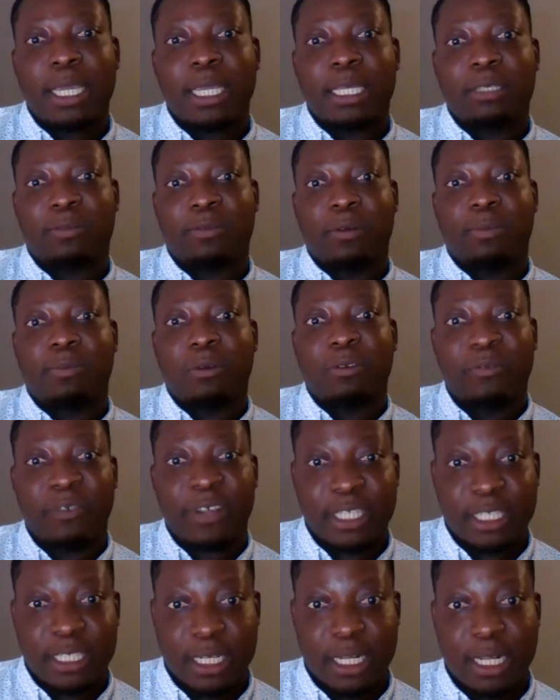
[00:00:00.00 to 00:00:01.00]
is for
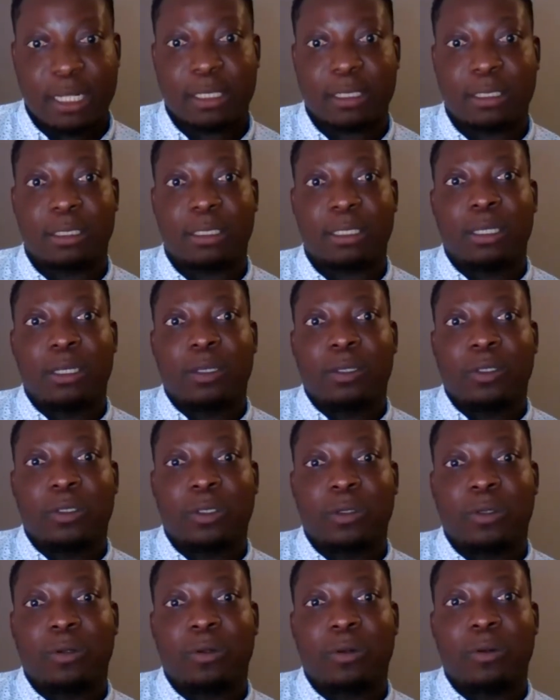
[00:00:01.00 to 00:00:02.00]
professionals.
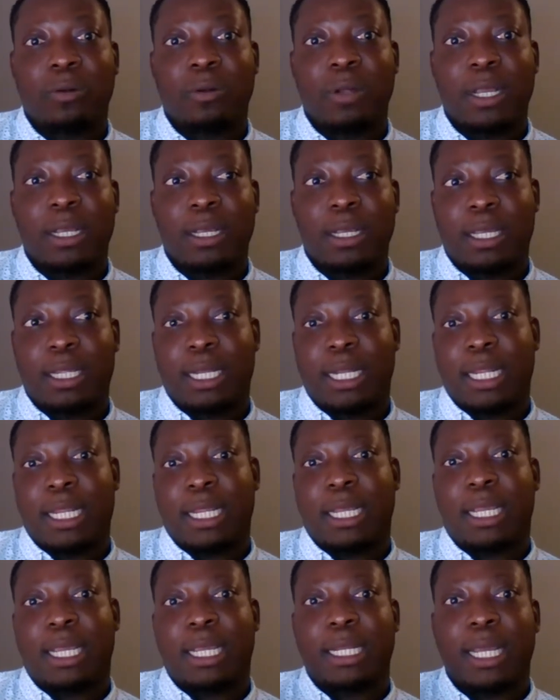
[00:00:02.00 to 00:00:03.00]
So an
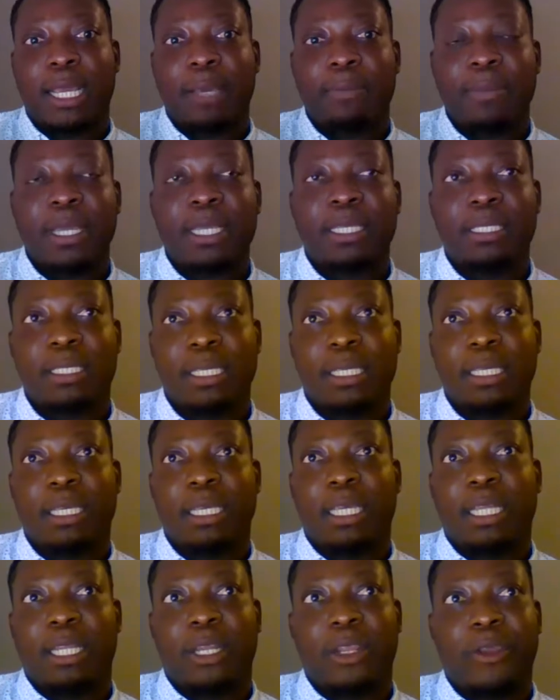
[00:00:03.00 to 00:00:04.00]

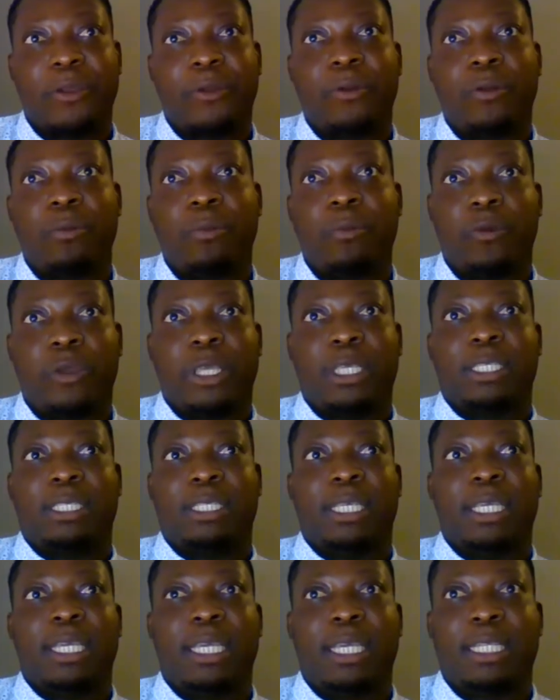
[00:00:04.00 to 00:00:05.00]
MSc in Europe, we
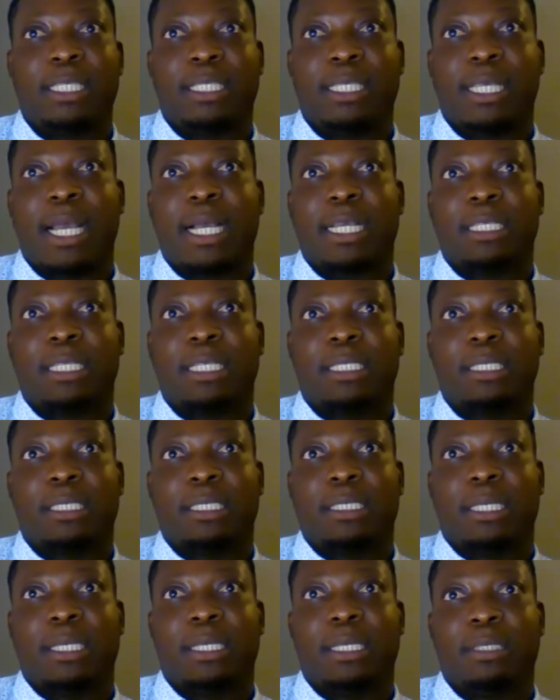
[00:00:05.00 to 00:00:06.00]
see it
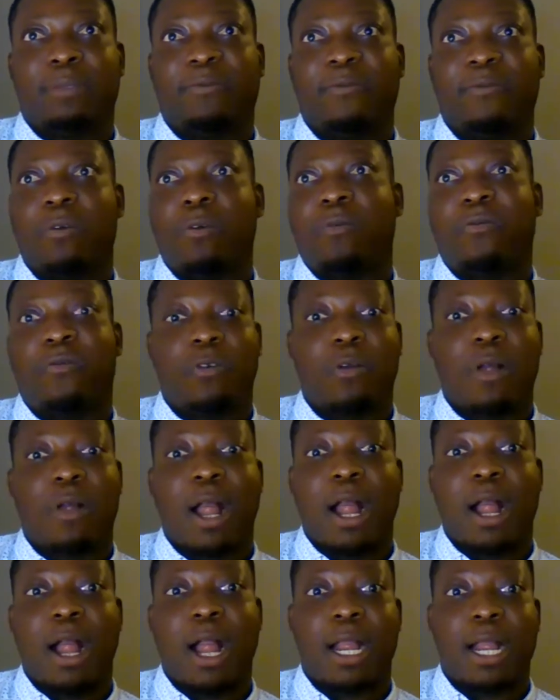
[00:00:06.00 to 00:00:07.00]
as for
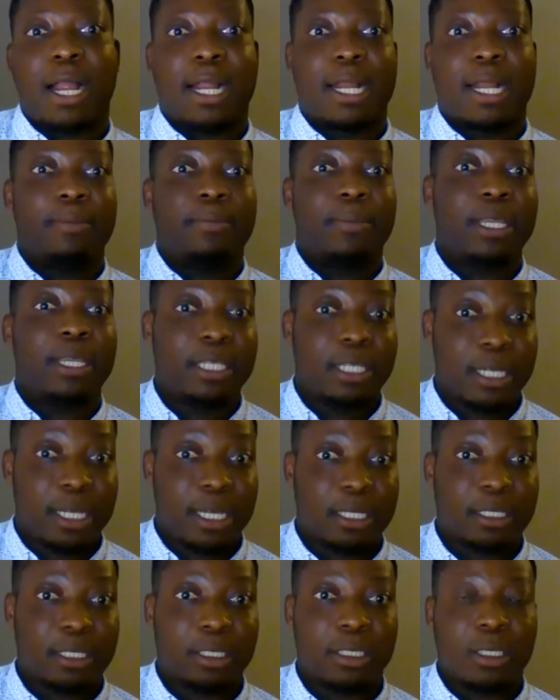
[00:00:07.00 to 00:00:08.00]

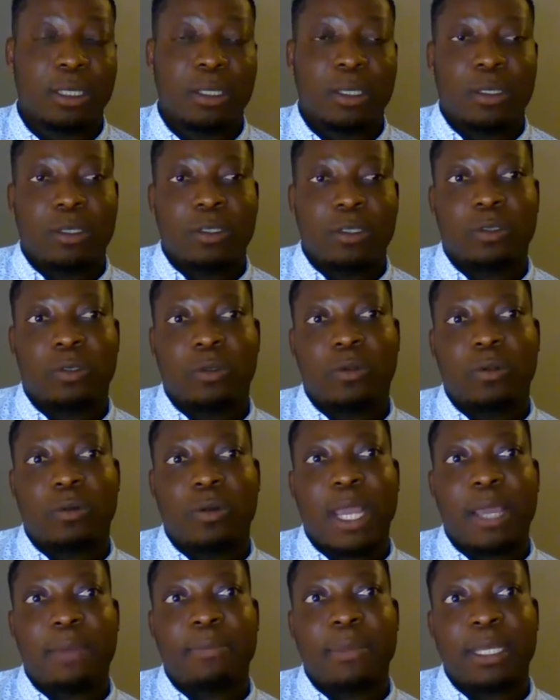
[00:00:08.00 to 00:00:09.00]
academicians. So
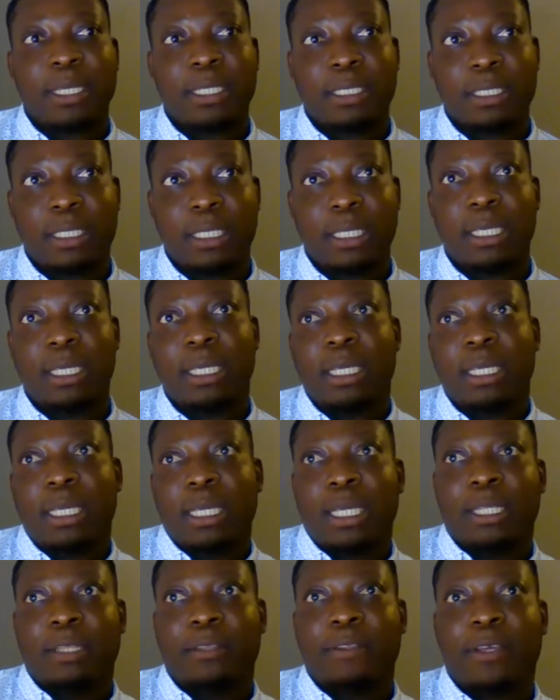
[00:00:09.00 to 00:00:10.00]
MSc,
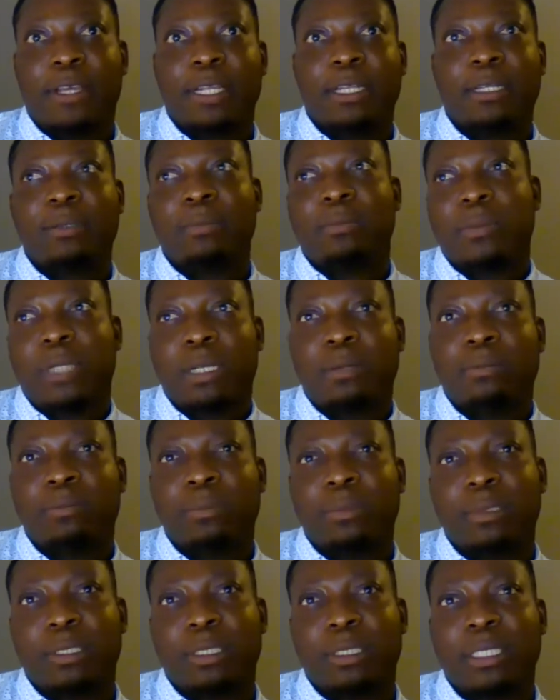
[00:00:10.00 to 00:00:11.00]
and
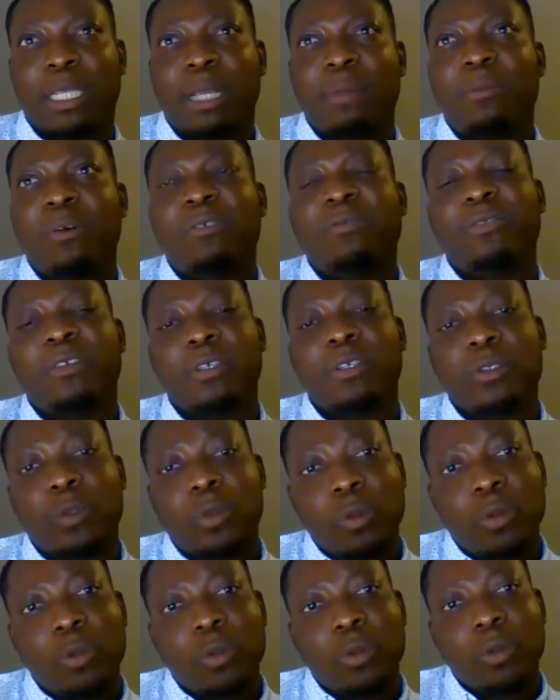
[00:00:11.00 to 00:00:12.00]
some of the
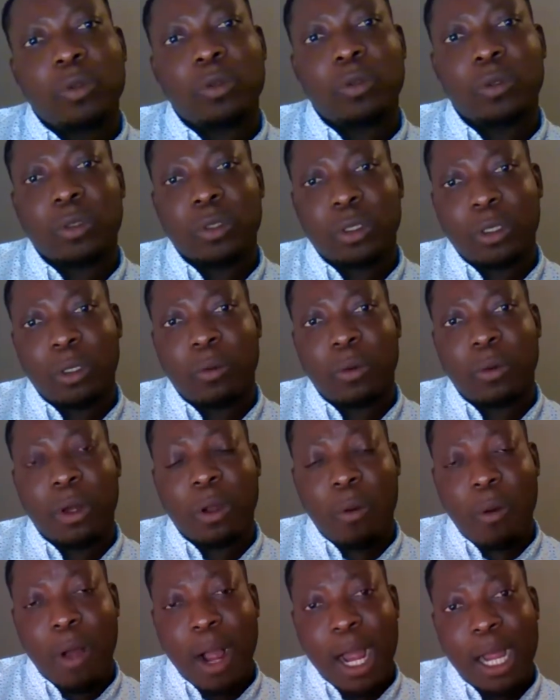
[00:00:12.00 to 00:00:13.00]
schools
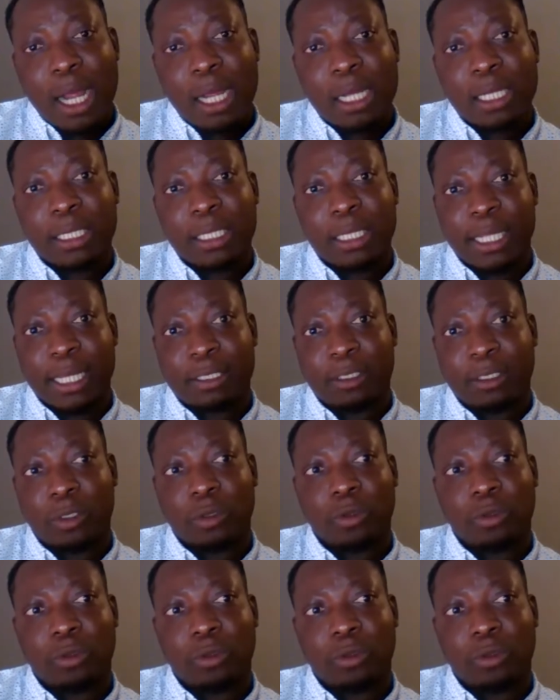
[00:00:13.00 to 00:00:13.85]
require that